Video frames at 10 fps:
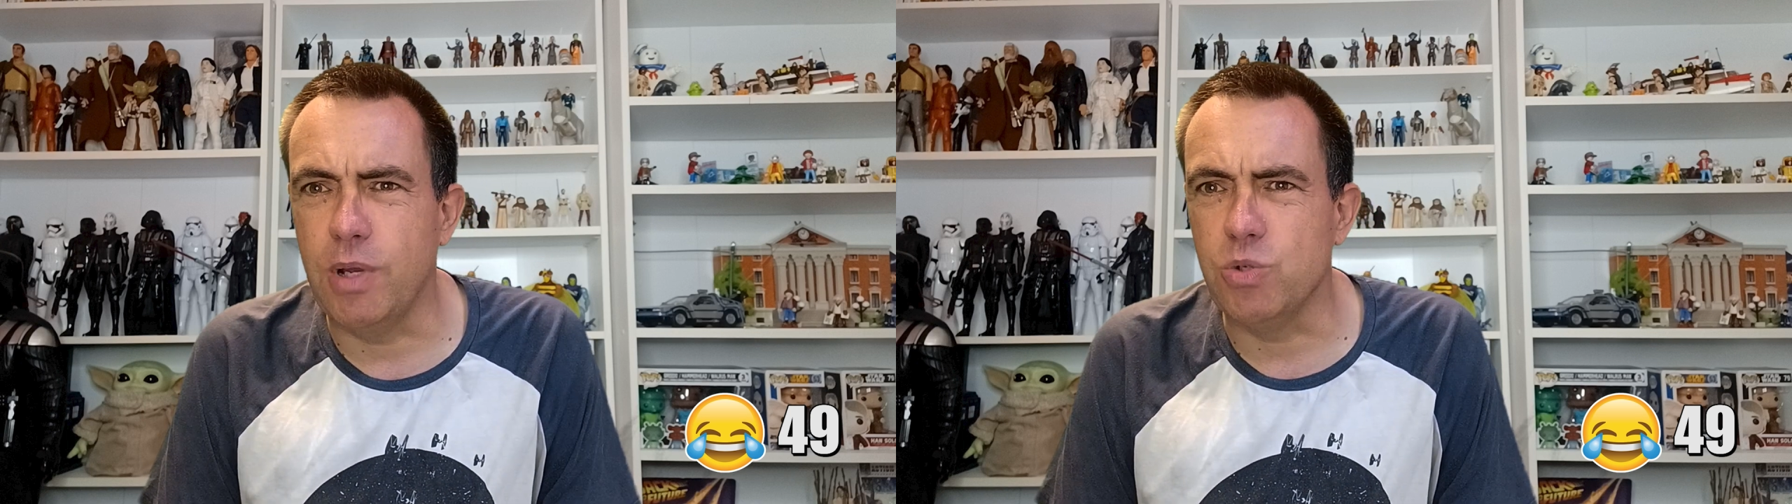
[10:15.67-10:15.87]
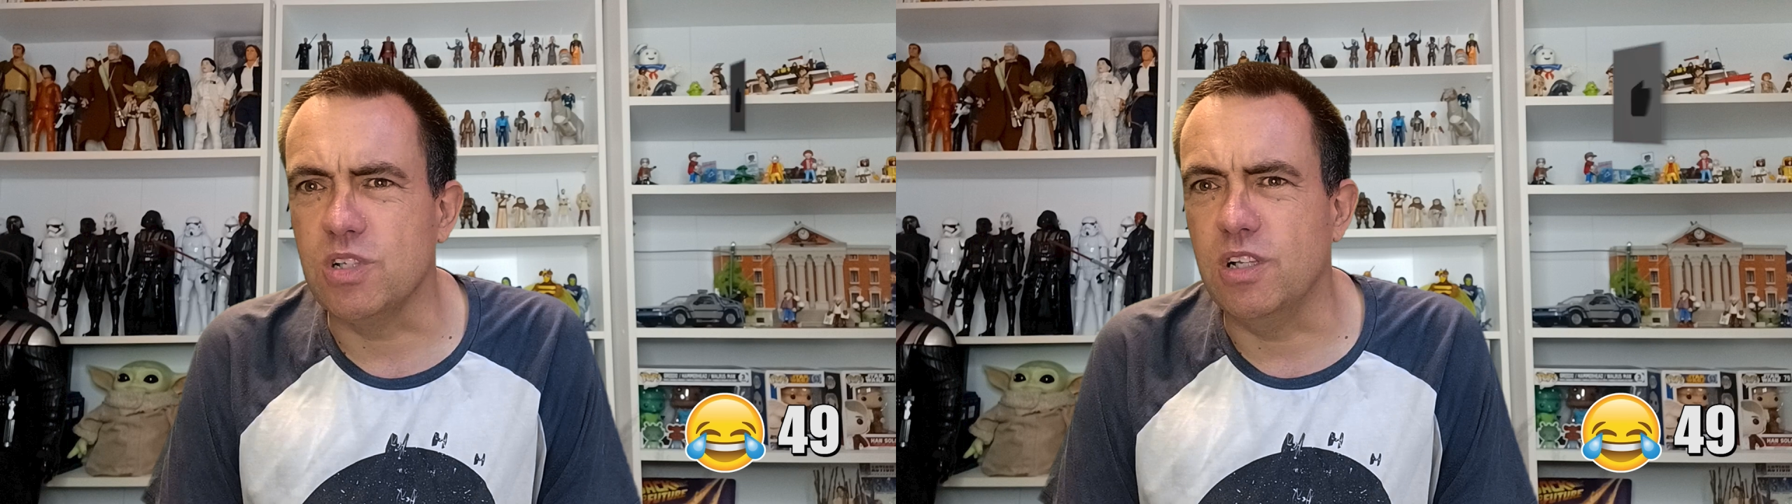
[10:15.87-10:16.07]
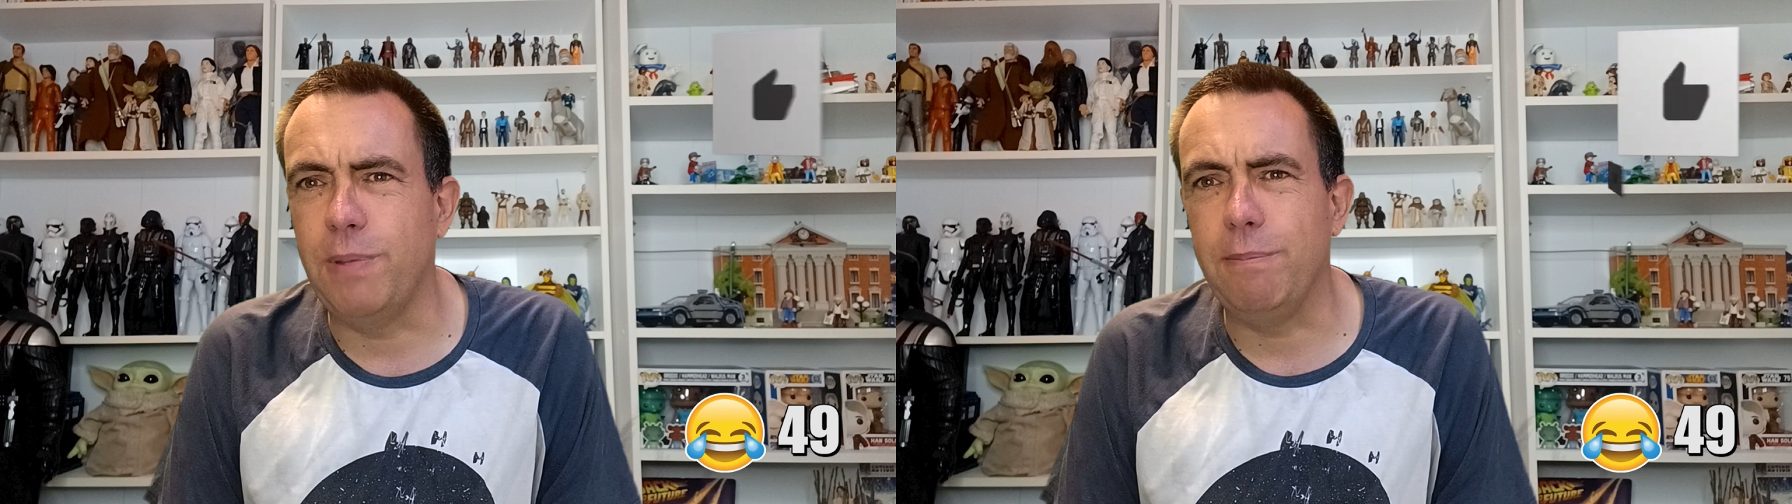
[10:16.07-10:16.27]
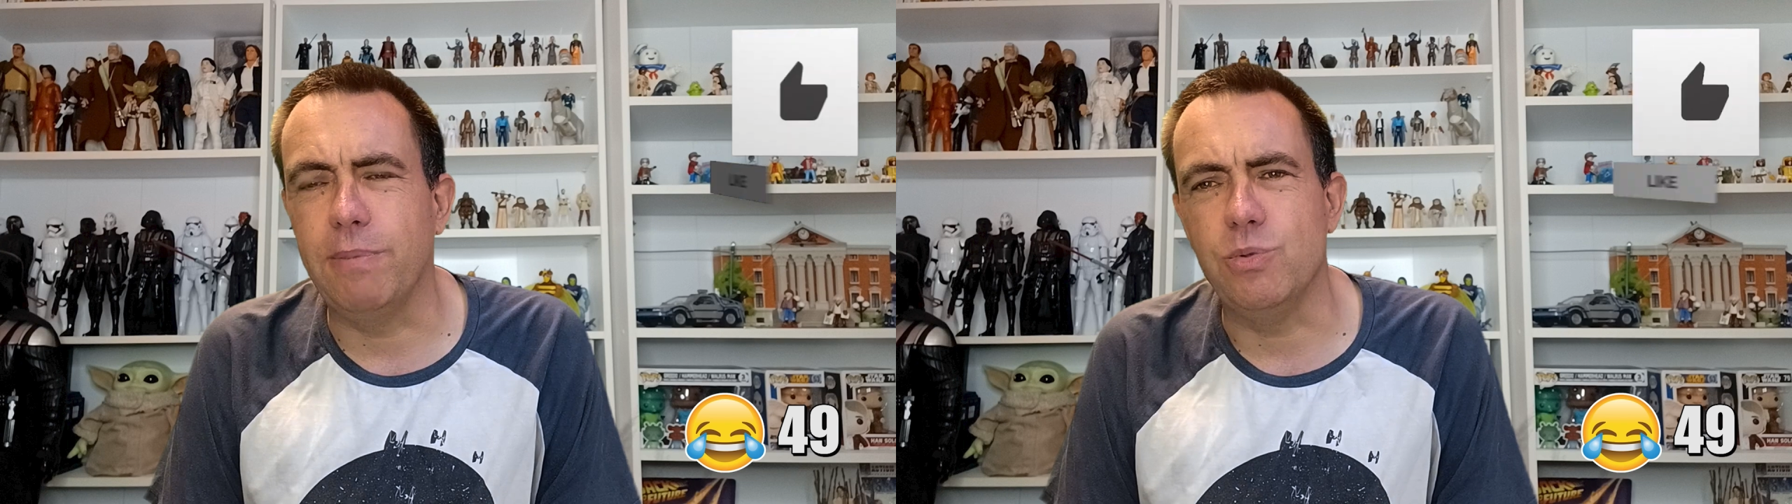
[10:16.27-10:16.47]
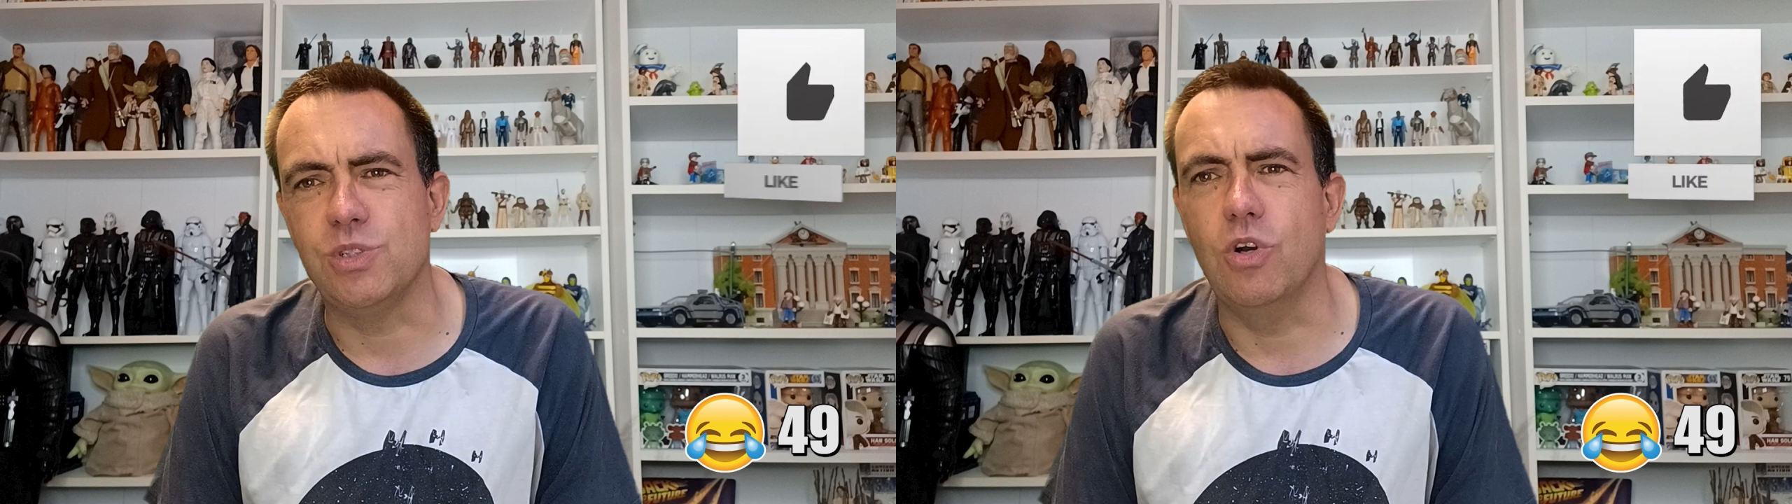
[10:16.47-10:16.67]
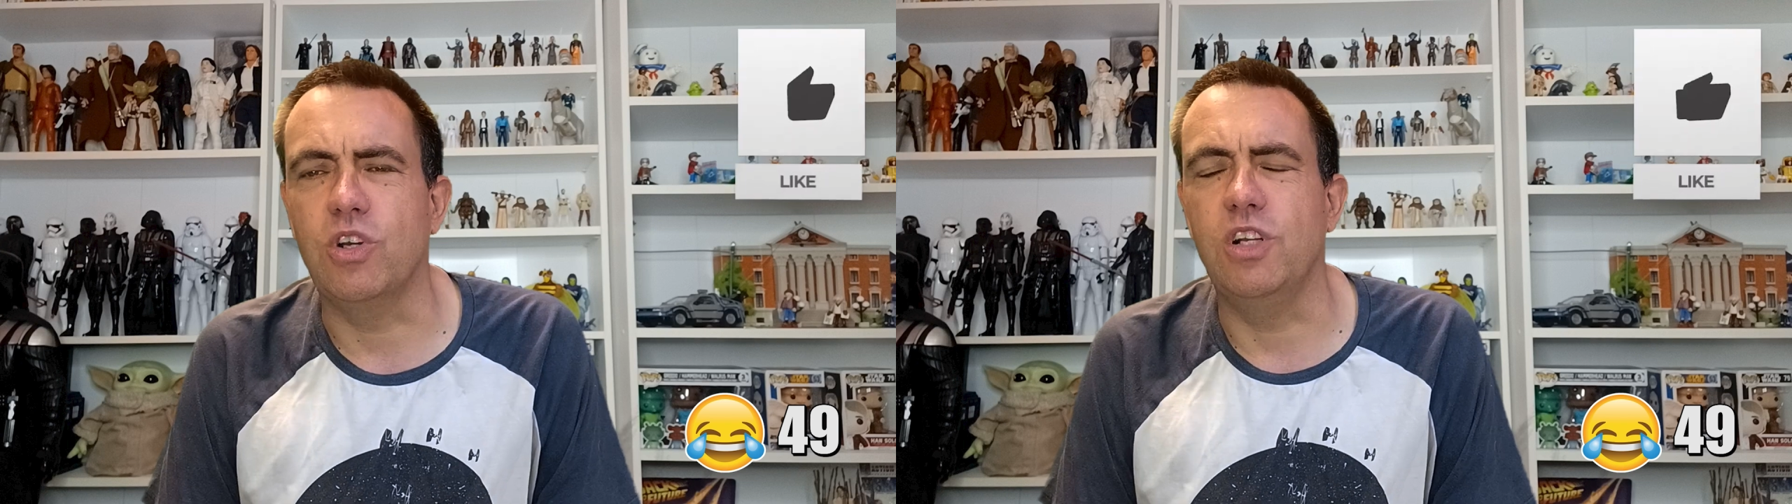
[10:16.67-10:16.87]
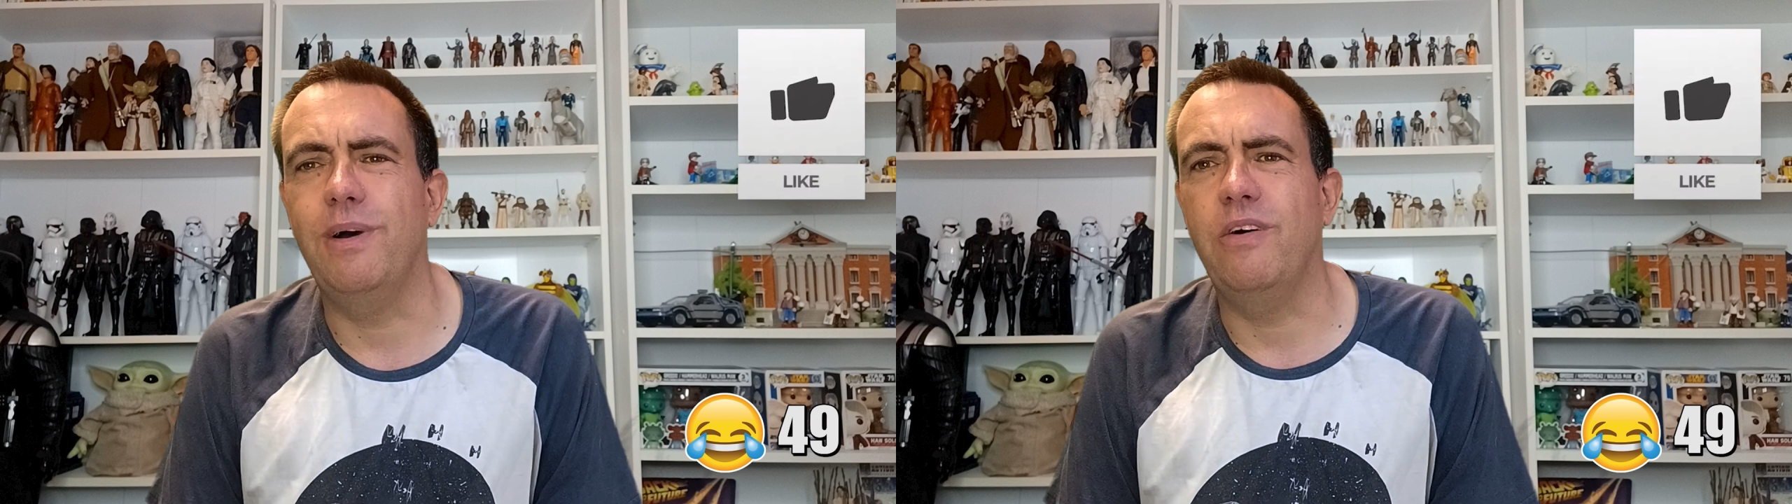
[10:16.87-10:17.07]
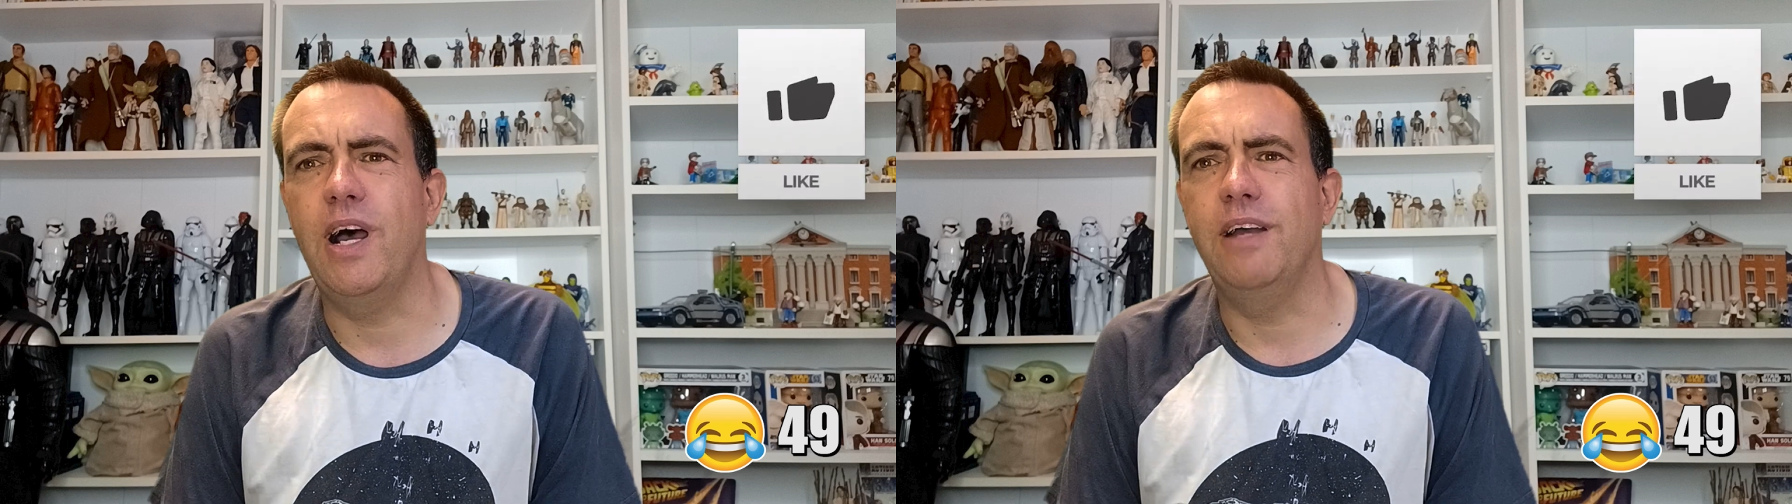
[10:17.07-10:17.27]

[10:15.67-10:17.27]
Most of the people he was talking about